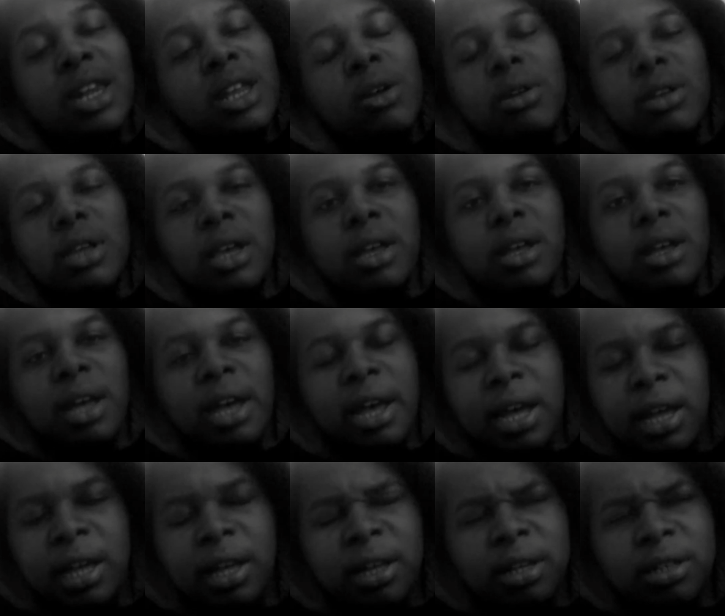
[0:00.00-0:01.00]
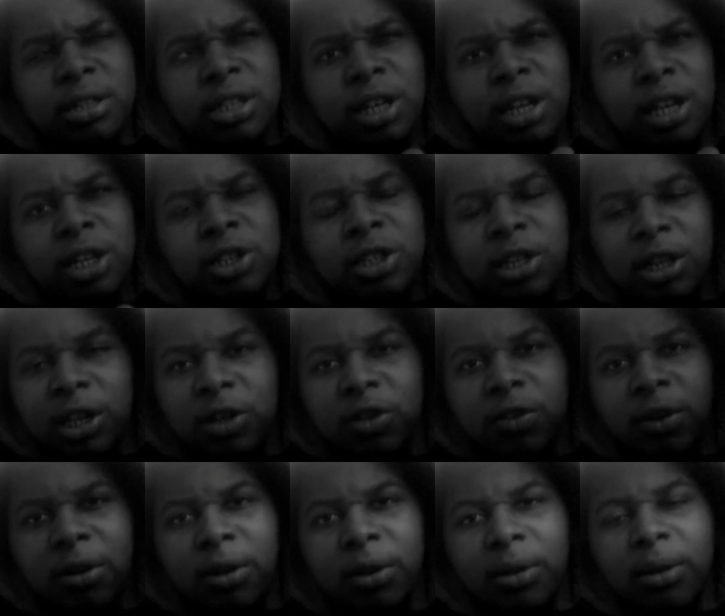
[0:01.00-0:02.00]
and oh yeah, I changed the
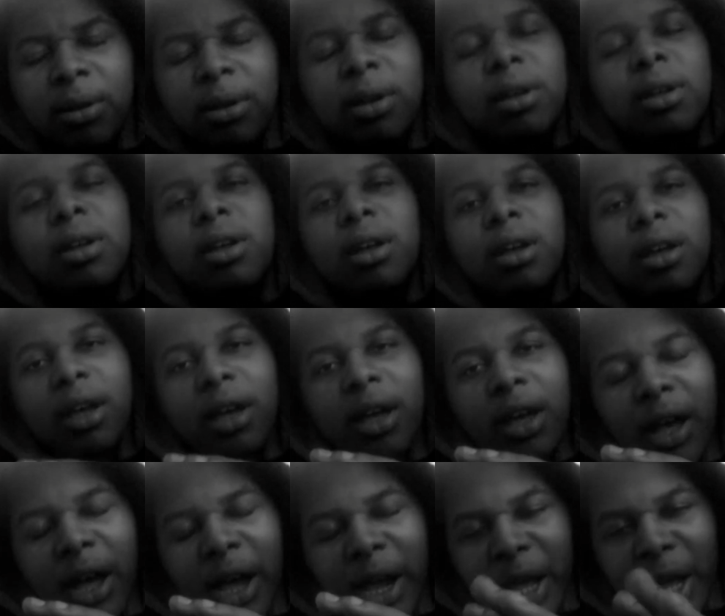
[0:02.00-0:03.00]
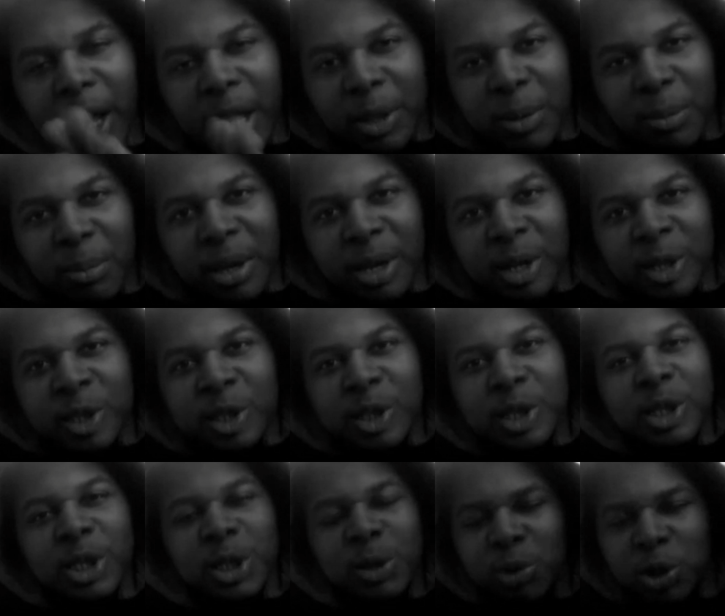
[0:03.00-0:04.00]
intro. I got the
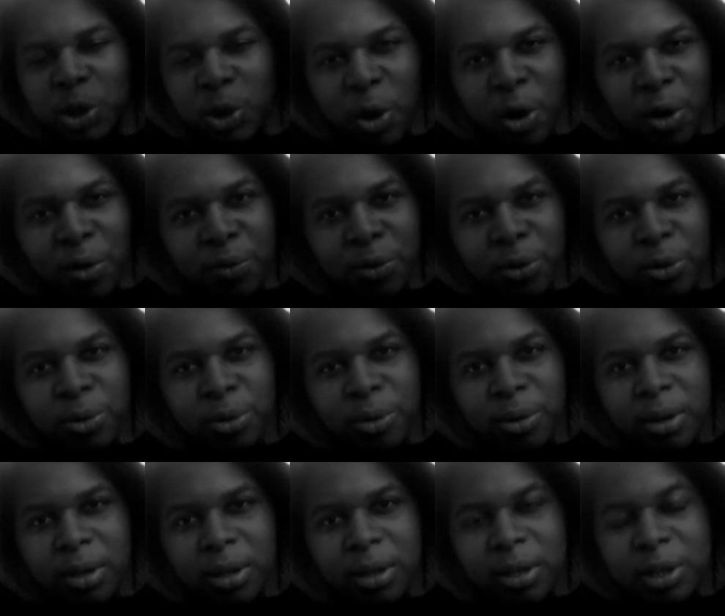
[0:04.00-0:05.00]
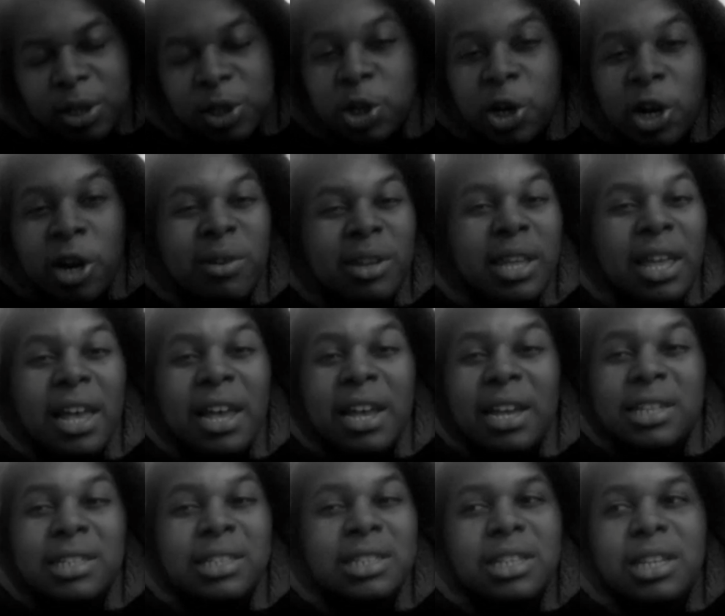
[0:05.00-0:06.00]
message. It was awful. Sorry
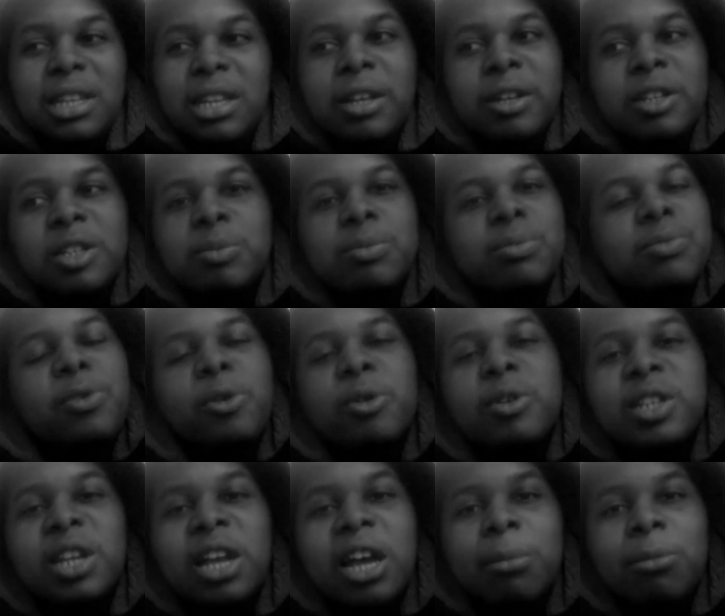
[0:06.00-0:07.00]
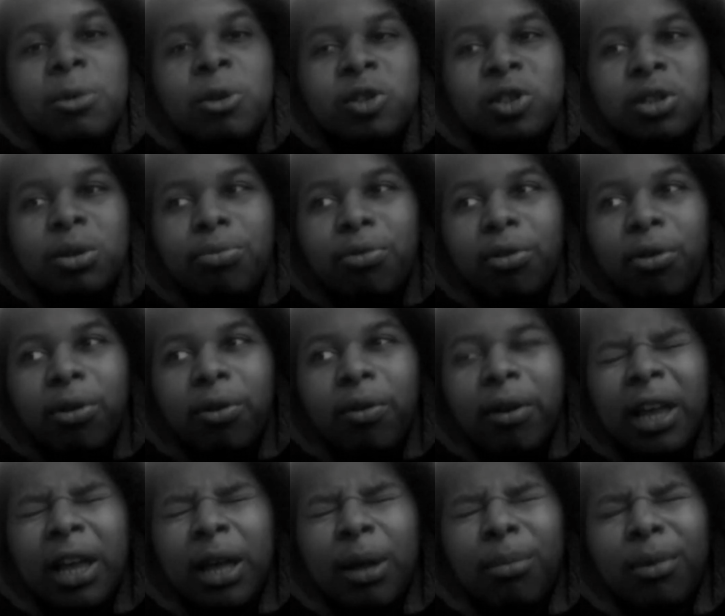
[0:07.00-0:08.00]
guys, it was first time using the
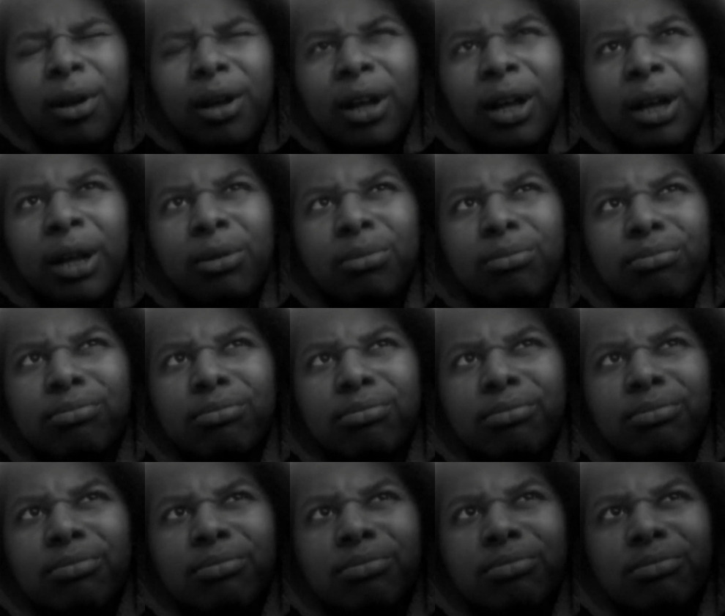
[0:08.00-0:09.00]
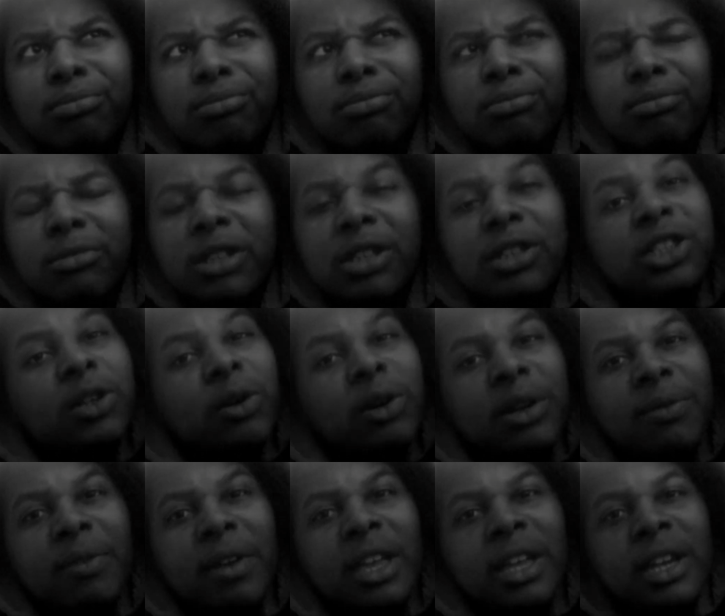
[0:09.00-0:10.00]
program,
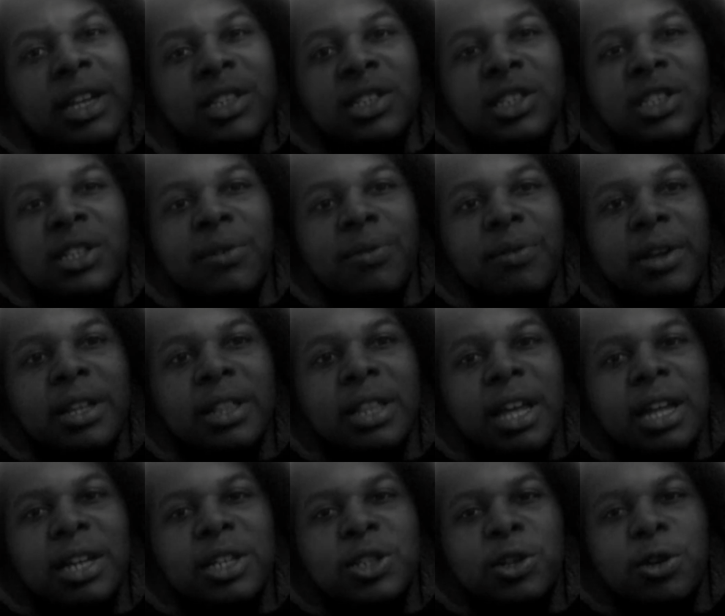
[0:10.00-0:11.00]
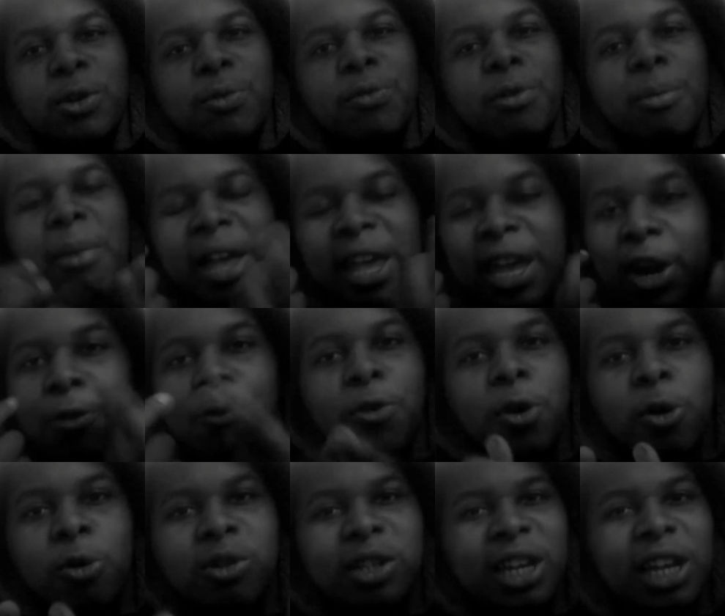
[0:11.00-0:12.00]
Sony Vegas and stuff like that. So from my
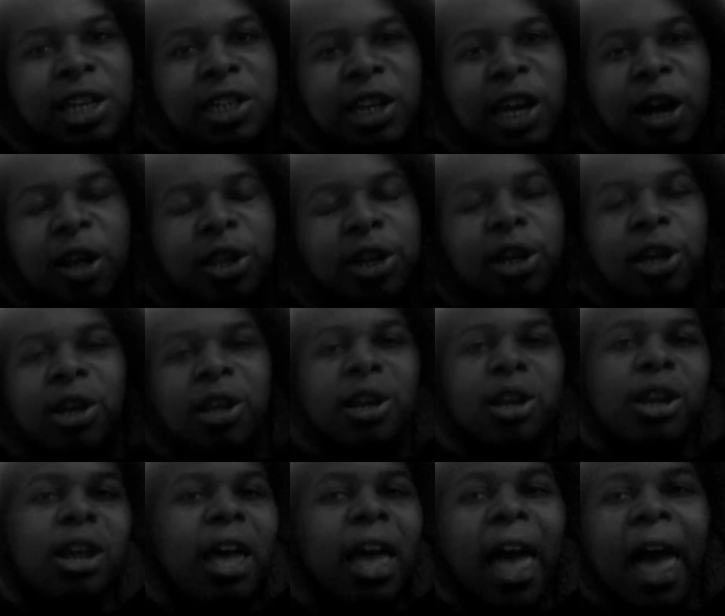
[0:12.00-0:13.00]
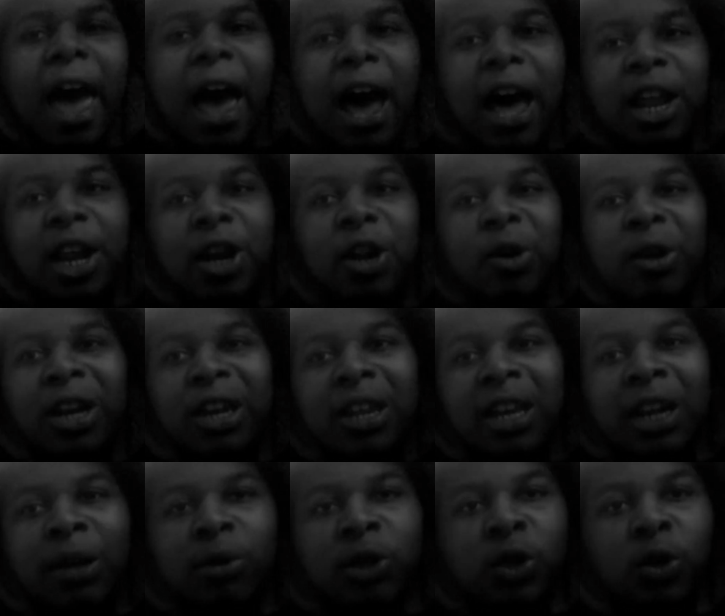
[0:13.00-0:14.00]
earphones, it sounded good. I didn't know
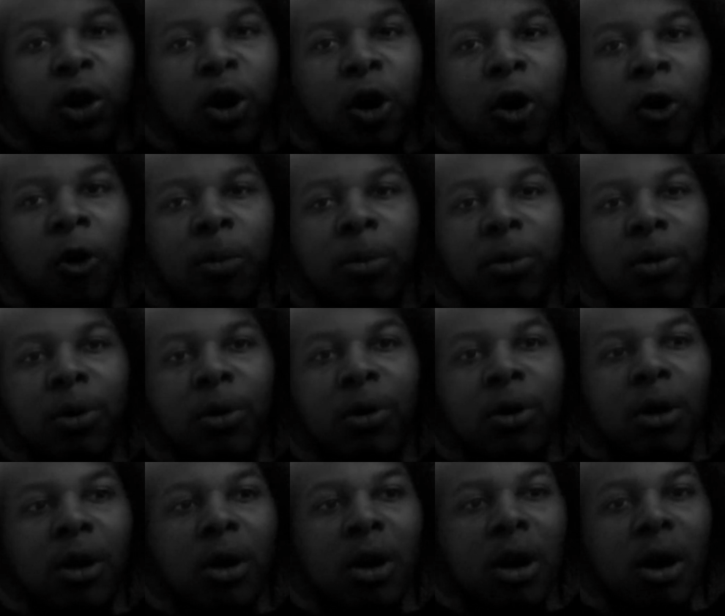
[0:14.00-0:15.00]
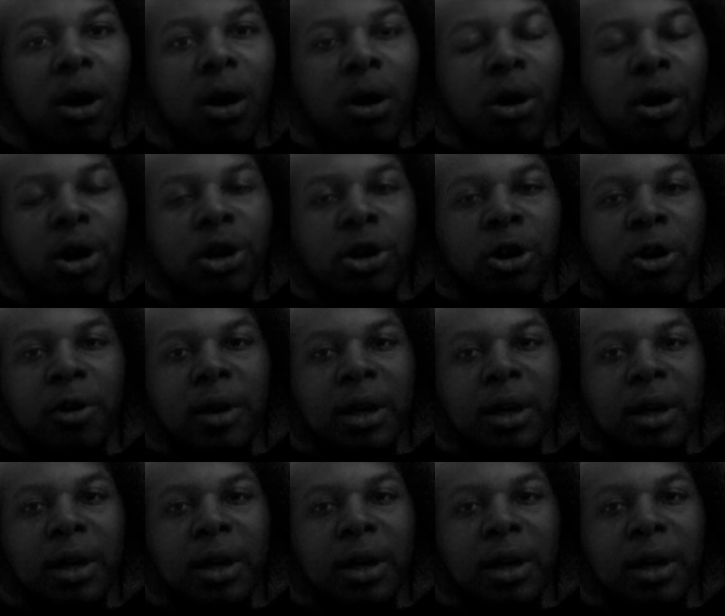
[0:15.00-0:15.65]
that it was so horrible on